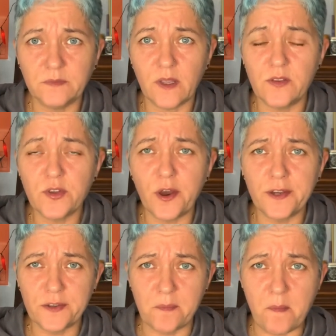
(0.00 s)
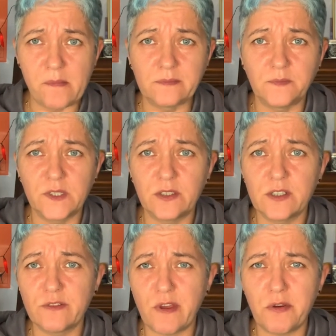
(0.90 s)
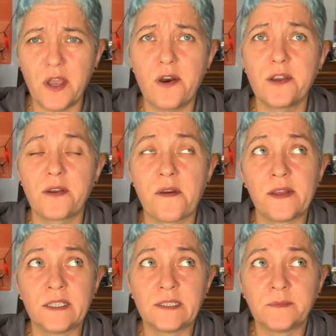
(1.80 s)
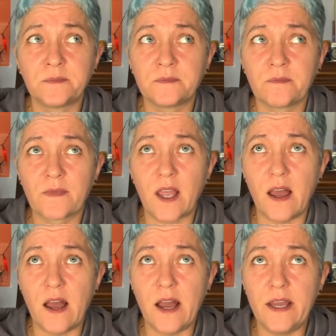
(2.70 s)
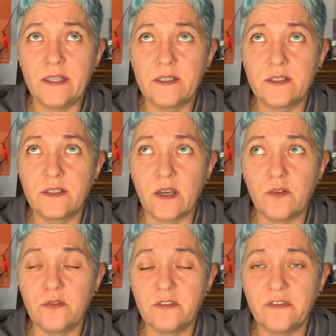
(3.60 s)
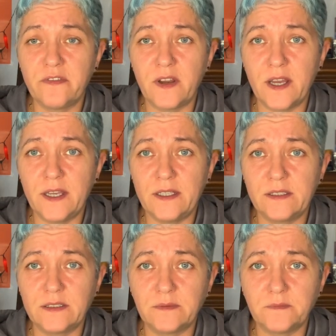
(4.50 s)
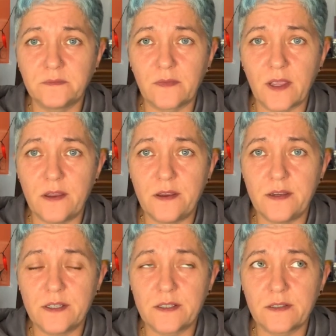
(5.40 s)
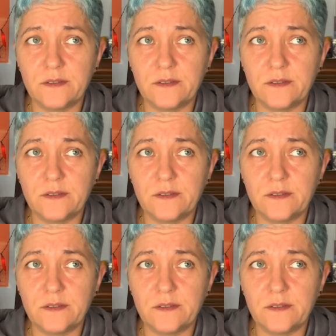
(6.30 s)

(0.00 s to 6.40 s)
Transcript: It's hot. This is very hot. I don't find it